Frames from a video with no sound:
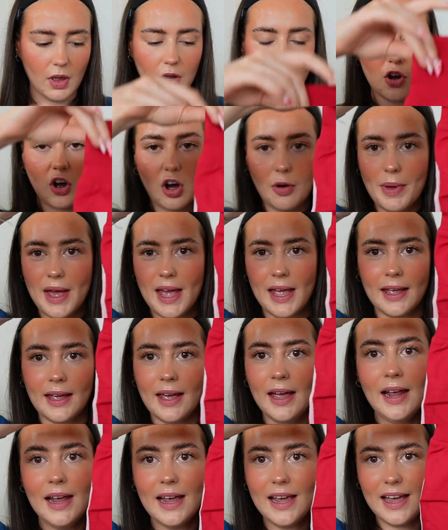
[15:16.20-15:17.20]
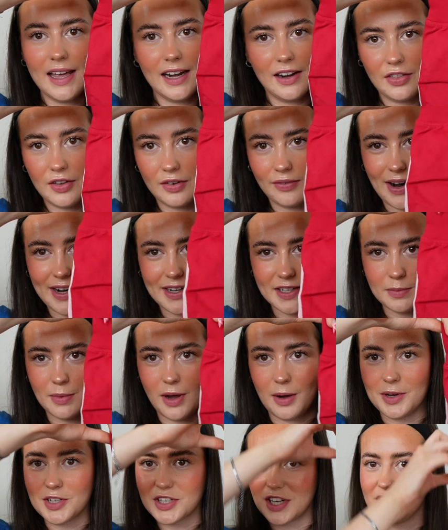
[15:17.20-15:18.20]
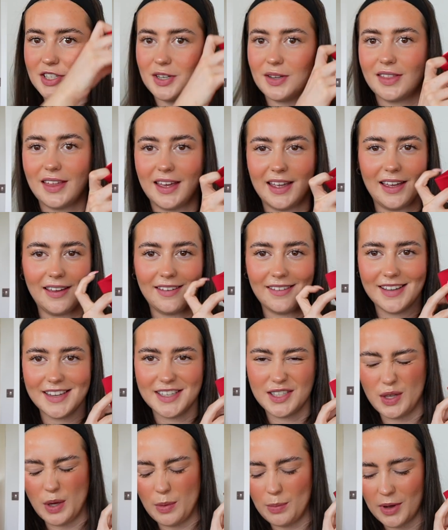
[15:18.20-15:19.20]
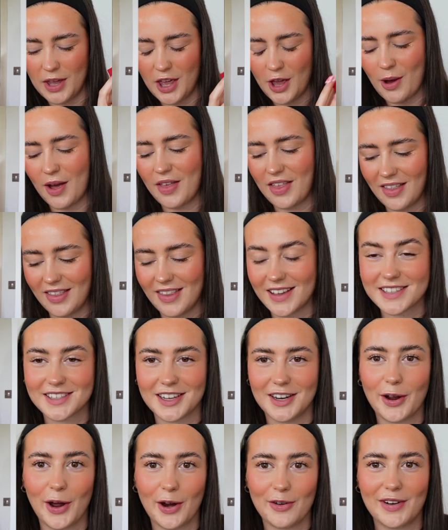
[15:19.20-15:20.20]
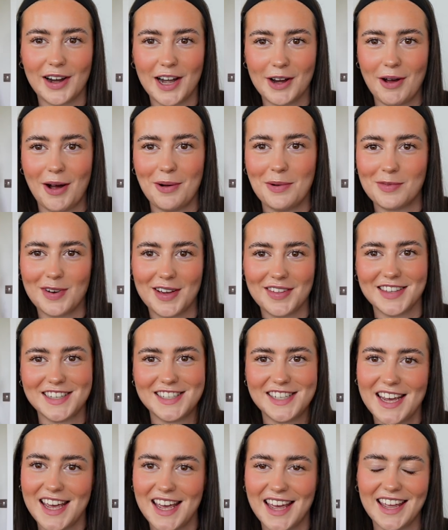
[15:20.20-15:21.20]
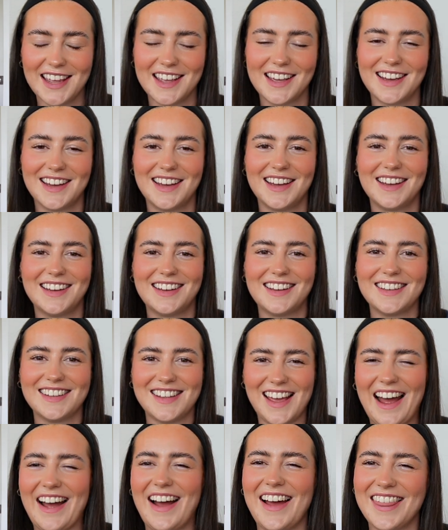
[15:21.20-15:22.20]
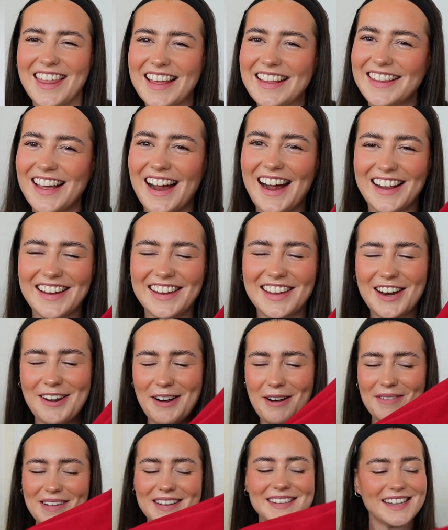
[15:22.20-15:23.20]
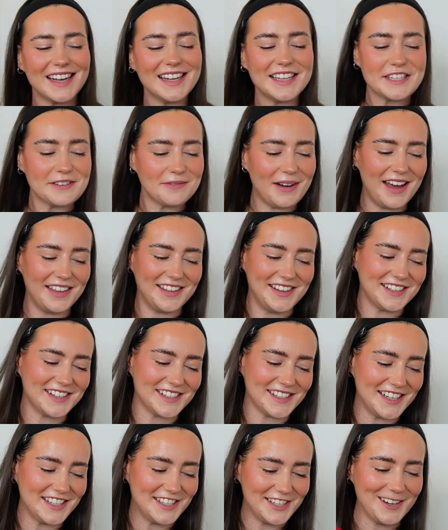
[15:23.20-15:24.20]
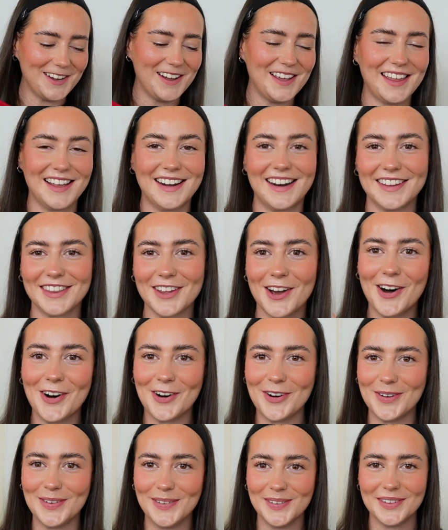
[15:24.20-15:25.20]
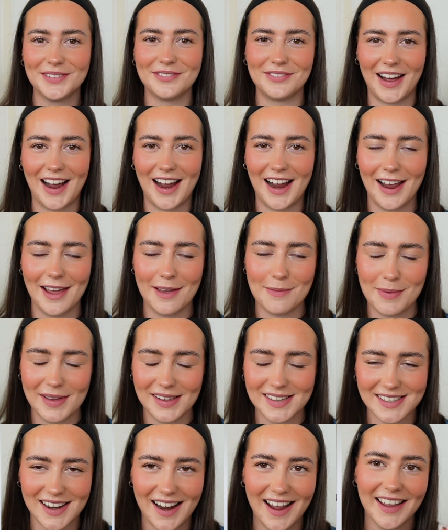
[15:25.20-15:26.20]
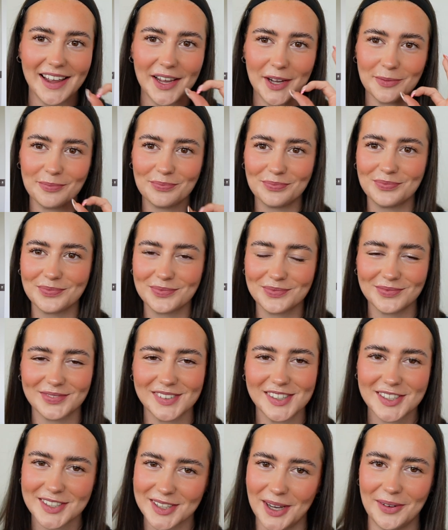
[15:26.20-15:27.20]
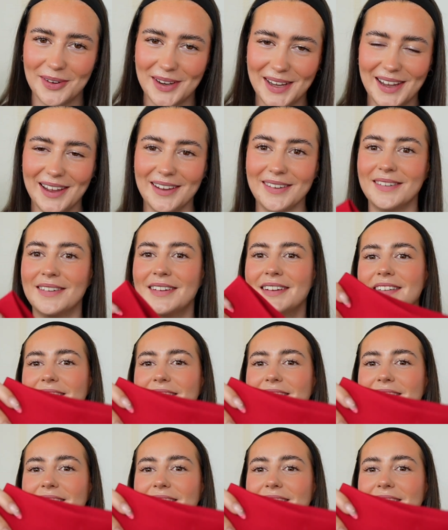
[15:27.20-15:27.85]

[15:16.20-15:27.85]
coming in the red as well, which I do think is super cute. I think that's going to go really well with like the tee. Yeah, I think, you know, I'm excited to wear these because I do think like the whole vibe is like so cute.